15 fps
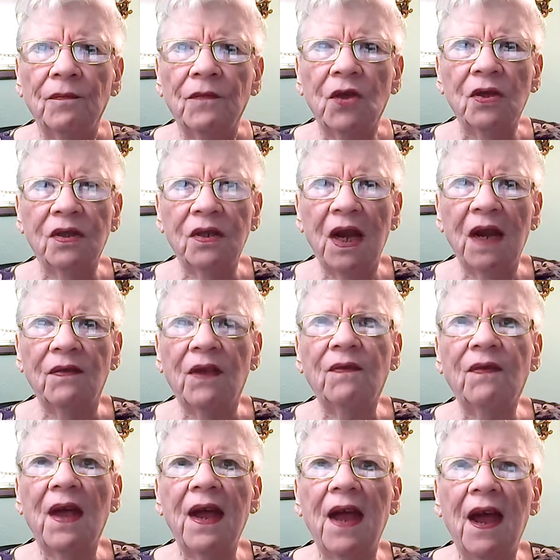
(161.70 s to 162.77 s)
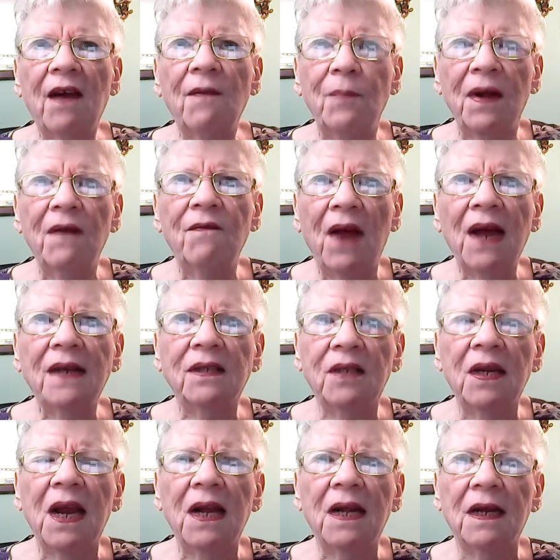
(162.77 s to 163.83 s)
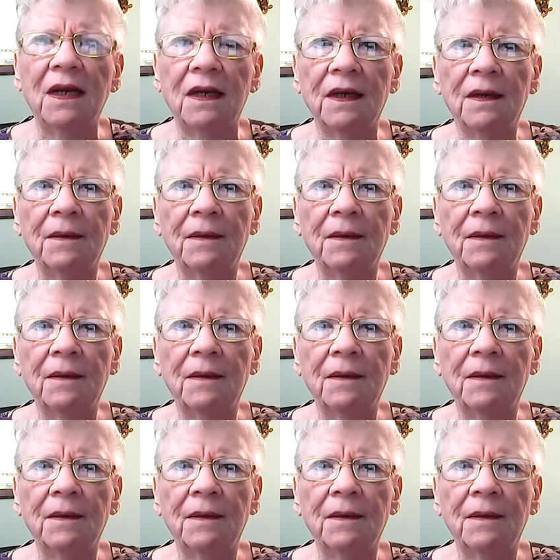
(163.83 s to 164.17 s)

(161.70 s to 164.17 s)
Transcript: to state that they have been vaccinated,